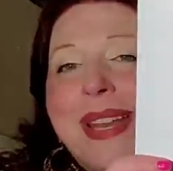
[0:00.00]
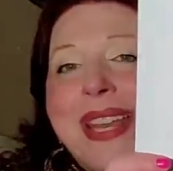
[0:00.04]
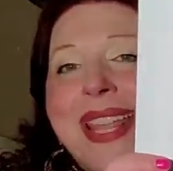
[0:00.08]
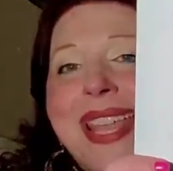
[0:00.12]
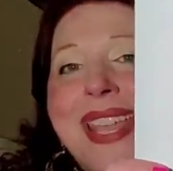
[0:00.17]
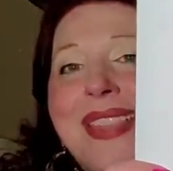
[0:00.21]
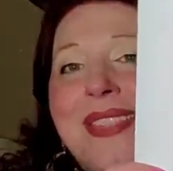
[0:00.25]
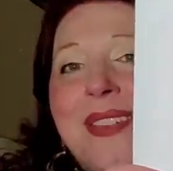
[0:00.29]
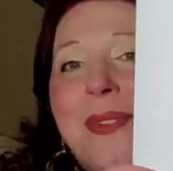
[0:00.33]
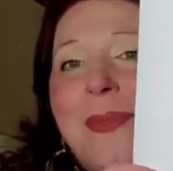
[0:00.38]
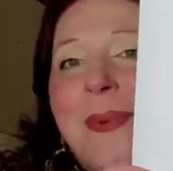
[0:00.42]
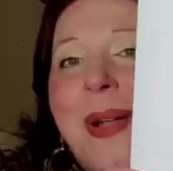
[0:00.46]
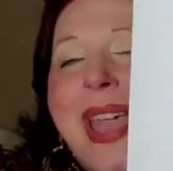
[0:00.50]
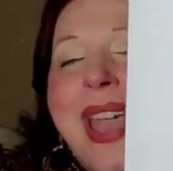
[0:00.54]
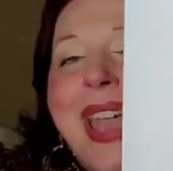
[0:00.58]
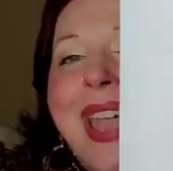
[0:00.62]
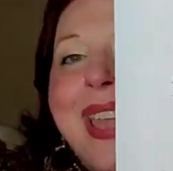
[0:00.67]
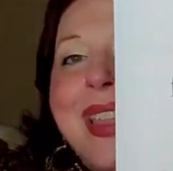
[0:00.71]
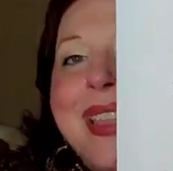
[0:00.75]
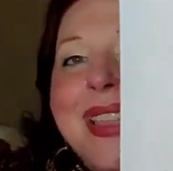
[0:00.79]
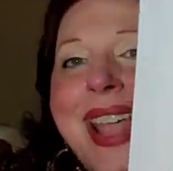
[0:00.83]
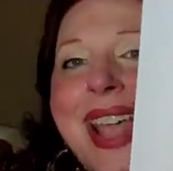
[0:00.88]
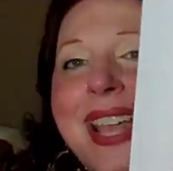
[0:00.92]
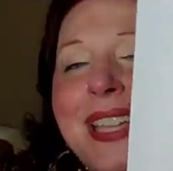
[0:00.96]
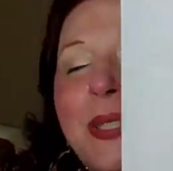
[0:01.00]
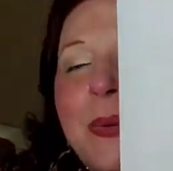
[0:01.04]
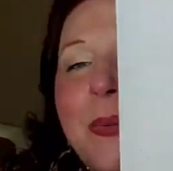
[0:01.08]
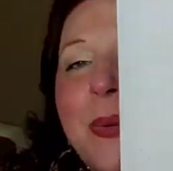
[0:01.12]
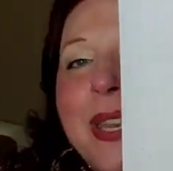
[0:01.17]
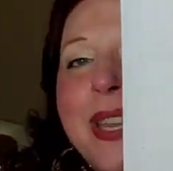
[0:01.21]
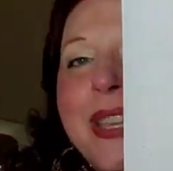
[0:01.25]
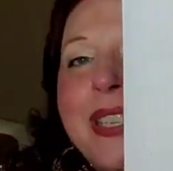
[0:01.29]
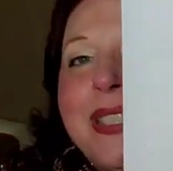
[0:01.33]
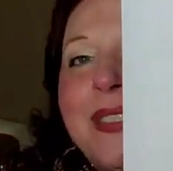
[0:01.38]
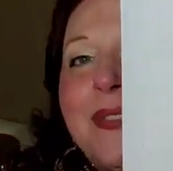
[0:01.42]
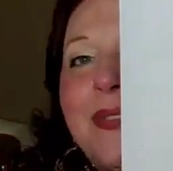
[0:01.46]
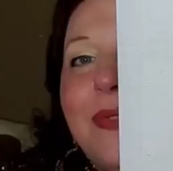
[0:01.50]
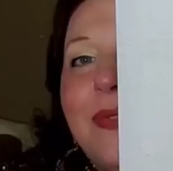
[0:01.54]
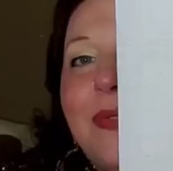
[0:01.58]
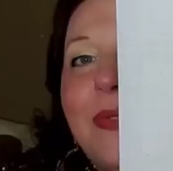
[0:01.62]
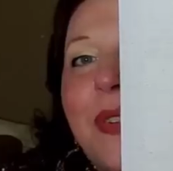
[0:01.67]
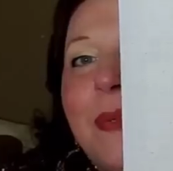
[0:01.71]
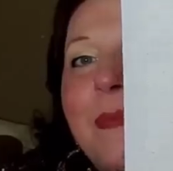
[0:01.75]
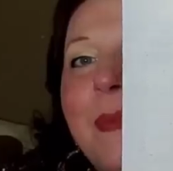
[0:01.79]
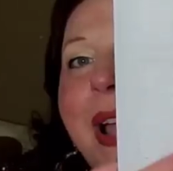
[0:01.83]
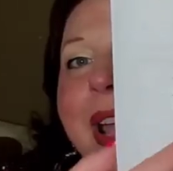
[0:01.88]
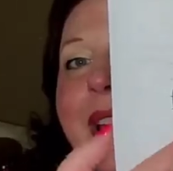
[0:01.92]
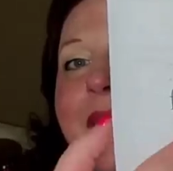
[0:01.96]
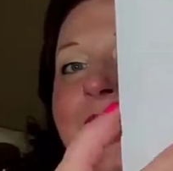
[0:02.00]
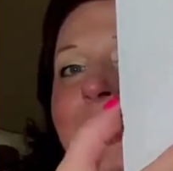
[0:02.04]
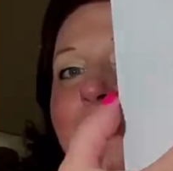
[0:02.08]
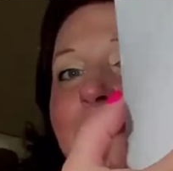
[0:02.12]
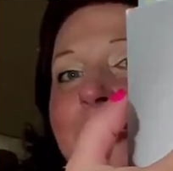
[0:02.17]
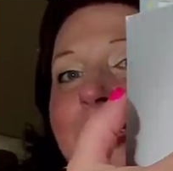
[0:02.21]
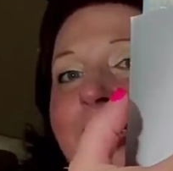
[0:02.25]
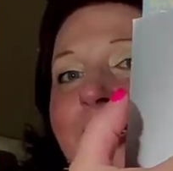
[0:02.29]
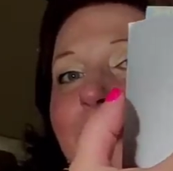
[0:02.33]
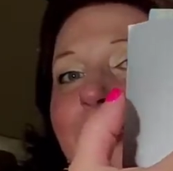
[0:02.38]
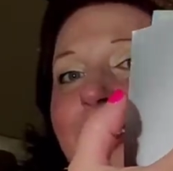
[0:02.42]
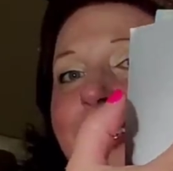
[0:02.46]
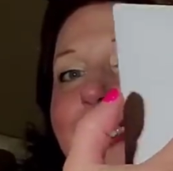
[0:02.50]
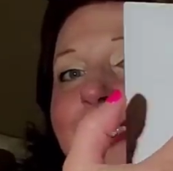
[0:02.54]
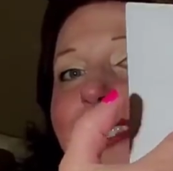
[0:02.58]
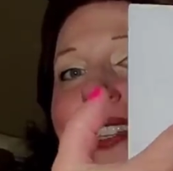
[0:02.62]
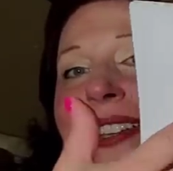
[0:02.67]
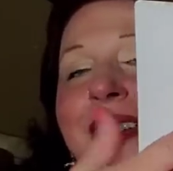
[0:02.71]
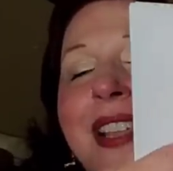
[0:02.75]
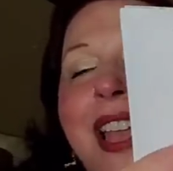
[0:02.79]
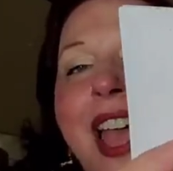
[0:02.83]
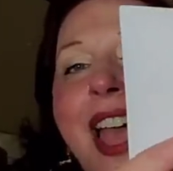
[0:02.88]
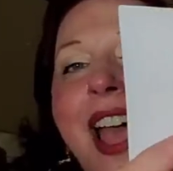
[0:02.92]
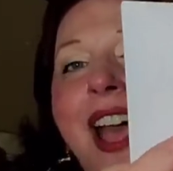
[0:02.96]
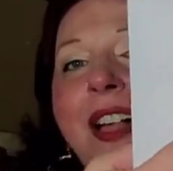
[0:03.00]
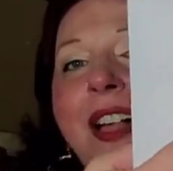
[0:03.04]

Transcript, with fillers: But either way, that's what it reminded me of. Because look,